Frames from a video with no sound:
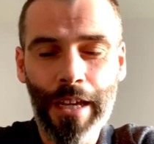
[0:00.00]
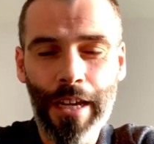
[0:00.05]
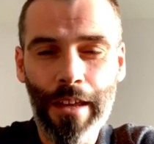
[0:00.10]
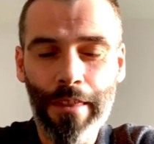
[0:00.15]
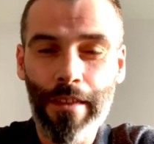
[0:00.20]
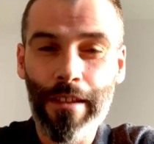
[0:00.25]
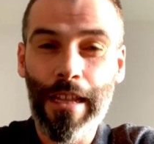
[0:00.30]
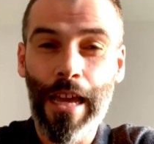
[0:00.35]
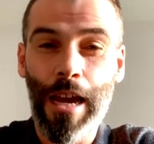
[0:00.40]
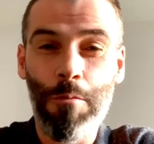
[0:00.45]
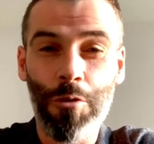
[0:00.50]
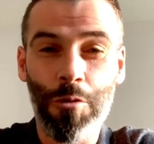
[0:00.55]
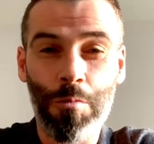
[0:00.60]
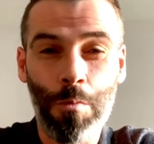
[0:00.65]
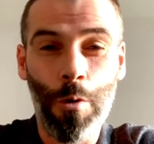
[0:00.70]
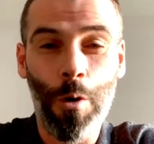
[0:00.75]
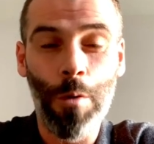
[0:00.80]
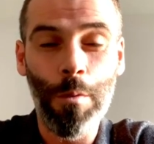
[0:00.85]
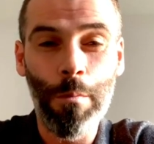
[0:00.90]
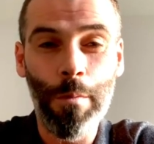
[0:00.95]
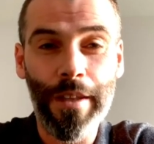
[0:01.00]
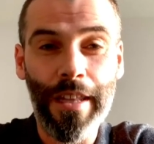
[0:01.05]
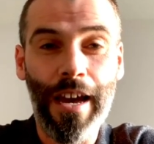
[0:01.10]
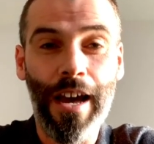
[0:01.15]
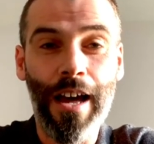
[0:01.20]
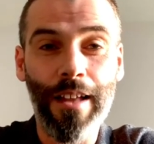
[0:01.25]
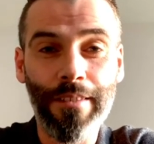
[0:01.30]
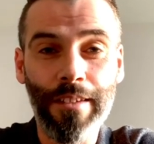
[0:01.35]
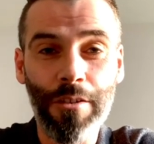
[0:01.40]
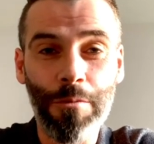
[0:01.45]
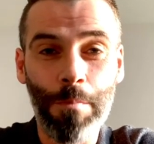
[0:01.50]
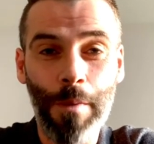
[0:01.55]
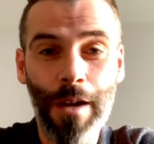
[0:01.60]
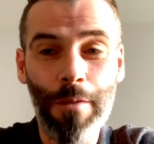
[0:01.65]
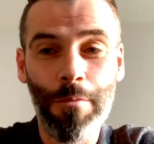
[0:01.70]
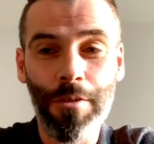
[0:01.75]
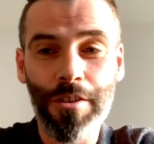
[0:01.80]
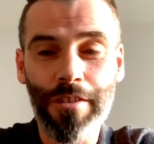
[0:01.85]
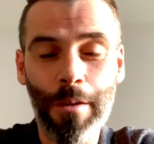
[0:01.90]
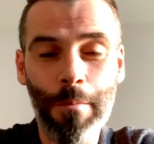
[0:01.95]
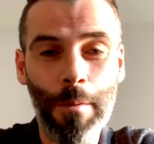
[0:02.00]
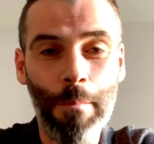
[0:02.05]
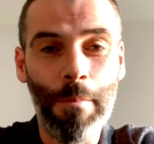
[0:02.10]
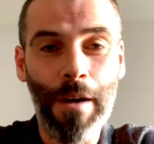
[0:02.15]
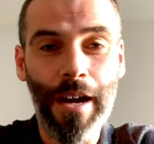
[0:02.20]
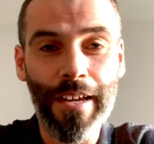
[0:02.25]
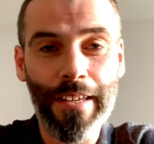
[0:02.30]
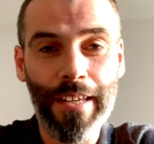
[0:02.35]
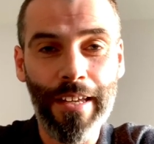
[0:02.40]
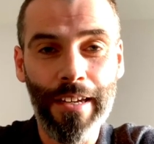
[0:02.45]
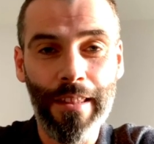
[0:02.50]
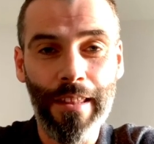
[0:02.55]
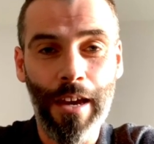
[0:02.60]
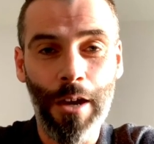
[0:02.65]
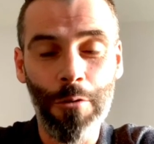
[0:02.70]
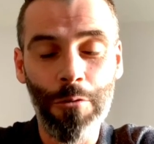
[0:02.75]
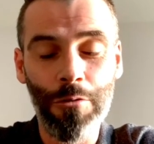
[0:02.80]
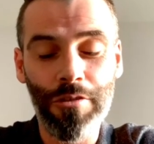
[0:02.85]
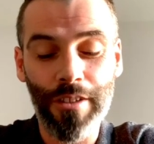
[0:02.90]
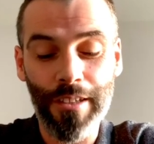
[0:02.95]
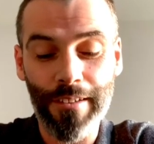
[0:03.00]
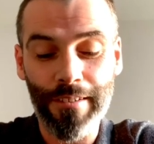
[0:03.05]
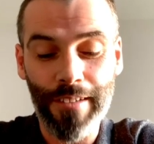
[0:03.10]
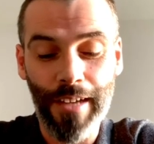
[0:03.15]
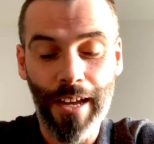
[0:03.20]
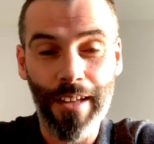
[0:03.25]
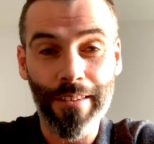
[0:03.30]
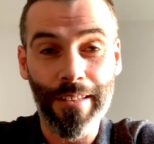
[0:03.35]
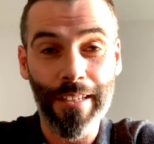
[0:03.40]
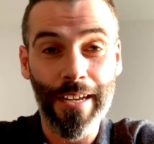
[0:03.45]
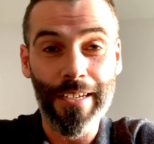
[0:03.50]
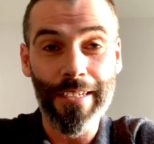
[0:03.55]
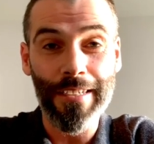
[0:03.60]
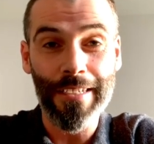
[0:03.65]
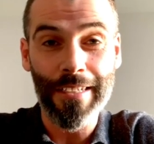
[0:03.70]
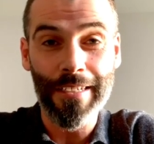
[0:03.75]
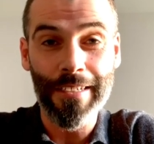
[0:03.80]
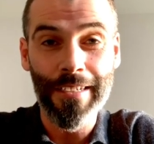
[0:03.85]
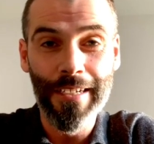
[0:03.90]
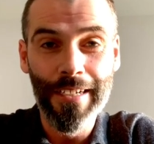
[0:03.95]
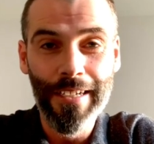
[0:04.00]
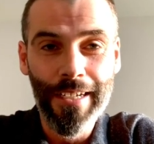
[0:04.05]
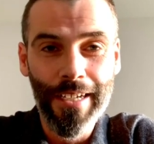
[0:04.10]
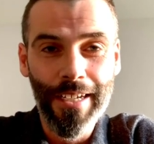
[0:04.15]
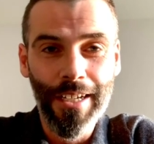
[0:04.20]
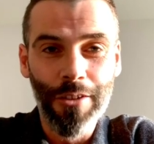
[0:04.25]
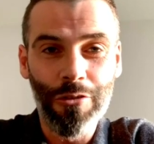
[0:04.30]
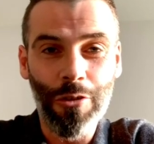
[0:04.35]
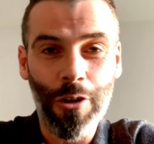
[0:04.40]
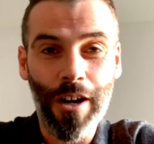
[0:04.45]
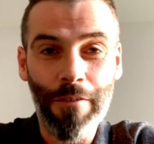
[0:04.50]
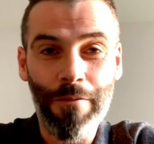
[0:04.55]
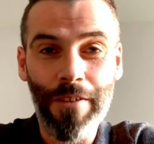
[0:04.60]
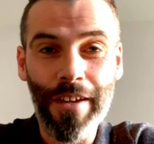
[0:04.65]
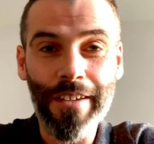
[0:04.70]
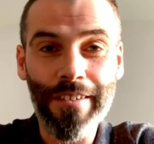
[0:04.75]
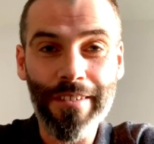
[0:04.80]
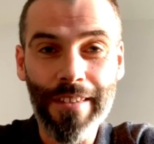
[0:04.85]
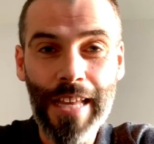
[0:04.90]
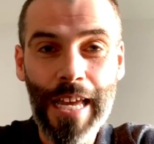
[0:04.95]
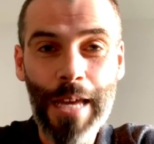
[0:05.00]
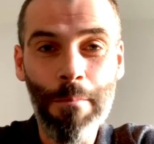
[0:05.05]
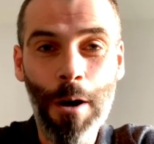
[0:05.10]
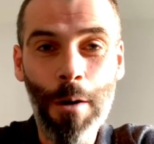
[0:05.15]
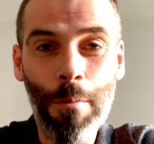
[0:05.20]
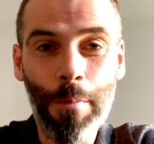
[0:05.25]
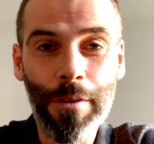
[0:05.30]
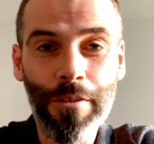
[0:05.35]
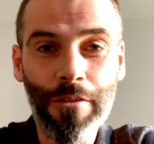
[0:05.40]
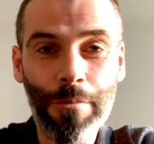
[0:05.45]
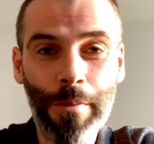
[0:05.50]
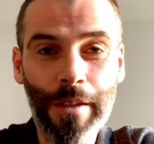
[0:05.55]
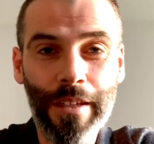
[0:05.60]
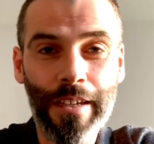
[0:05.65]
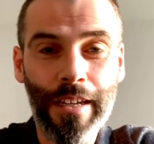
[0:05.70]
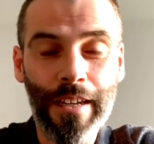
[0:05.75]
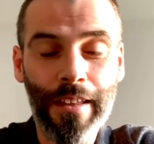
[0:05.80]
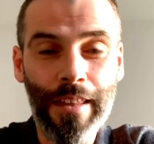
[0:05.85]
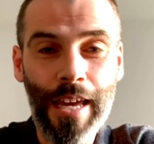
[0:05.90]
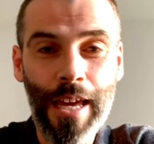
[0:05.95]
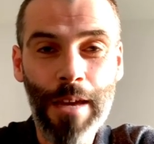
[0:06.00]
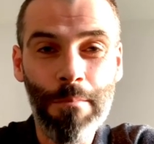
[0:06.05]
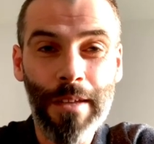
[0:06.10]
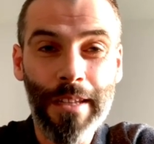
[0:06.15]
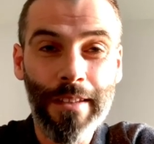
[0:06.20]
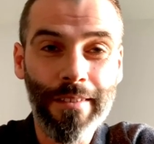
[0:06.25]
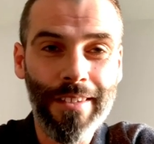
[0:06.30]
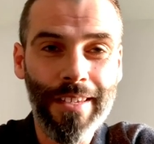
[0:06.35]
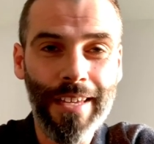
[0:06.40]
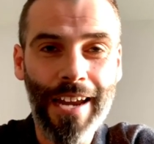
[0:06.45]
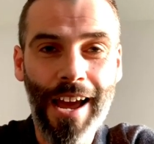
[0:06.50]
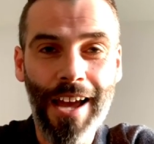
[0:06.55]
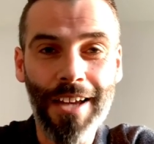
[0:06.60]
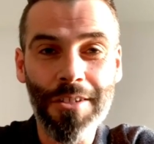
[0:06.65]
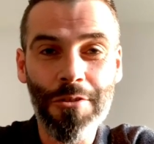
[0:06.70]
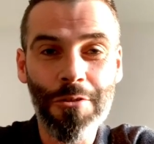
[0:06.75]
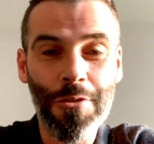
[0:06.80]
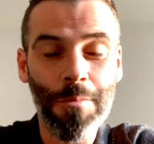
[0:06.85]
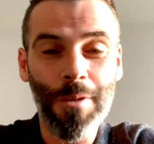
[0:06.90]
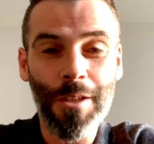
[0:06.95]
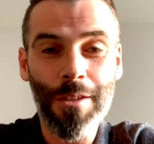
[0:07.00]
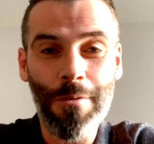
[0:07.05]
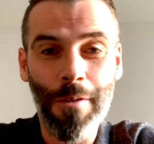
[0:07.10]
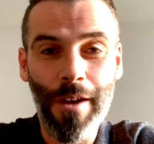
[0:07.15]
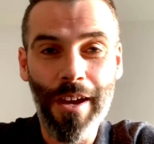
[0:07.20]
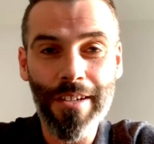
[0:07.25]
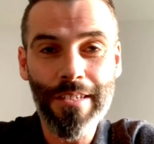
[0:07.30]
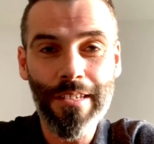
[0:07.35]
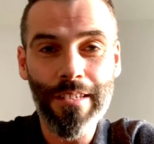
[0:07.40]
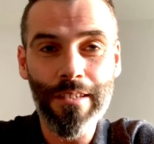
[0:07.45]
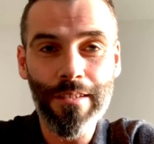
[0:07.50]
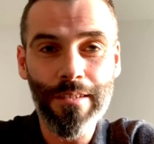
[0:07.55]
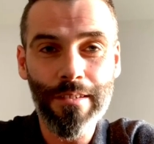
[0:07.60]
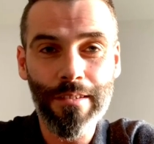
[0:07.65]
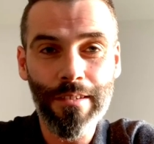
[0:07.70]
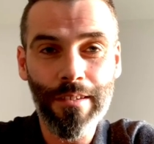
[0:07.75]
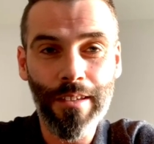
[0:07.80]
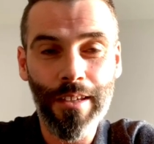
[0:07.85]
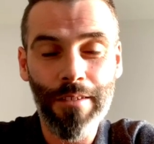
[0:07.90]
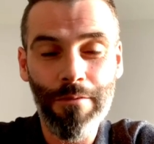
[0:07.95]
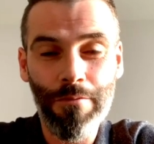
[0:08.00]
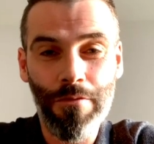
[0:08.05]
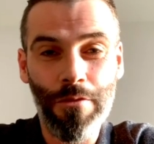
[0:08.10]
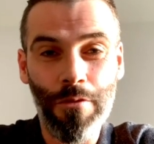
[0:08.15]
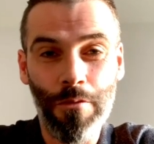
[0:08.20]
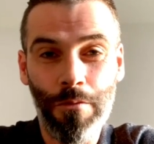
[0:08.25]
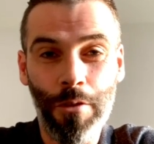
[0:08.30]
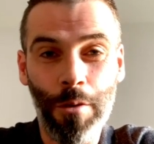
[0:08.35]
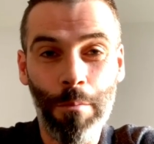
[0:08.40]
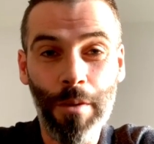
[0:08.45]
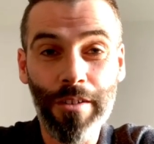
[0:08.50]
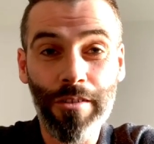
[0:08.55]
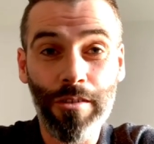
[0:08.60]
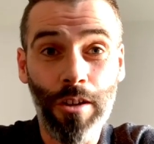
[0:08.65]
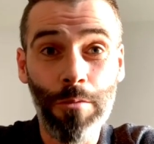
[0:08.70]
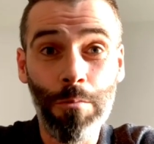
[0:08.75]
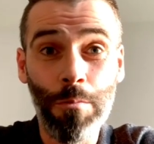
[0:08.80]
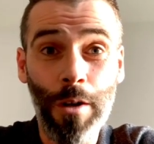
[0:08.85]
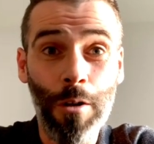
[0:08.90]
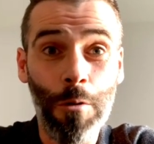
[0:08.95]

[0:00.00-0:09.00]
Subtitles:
And I think that was probably the hardest bit was coming back into the house on the Saturday night and sort of facing them up and speaking to them and get asked stupid questions like from my son.